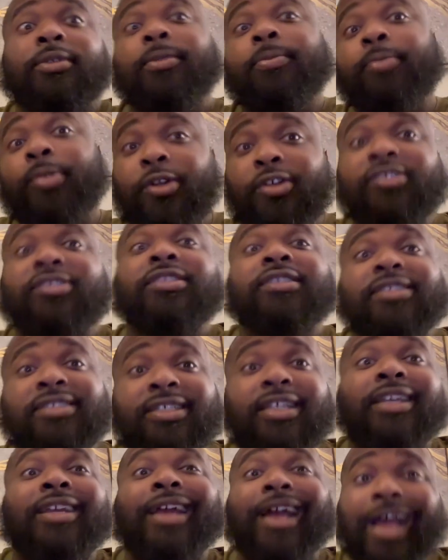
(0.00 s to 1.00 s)
Personally
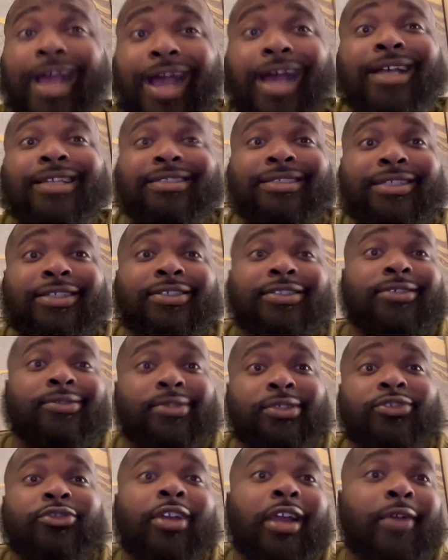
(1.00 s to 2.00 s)
say I sent you, the
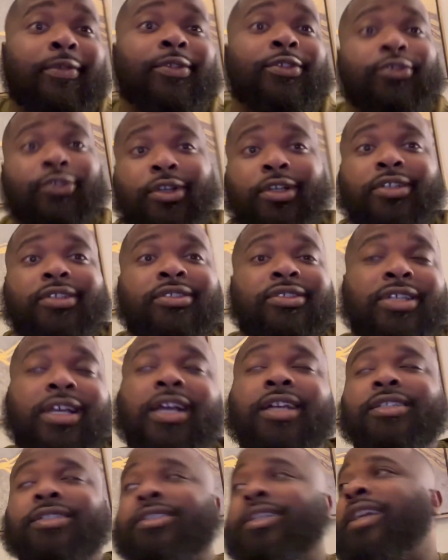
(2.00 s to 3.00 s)
Travel Trucker
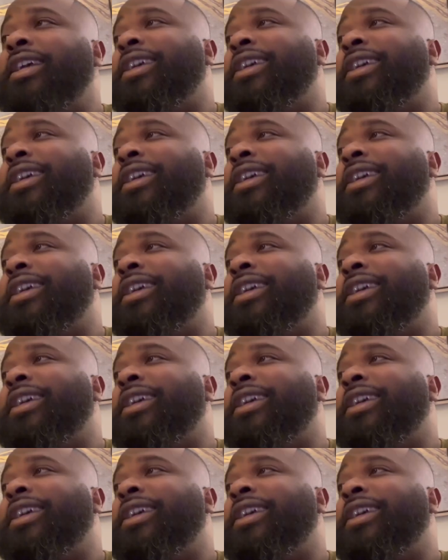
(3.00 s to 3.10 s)
Josh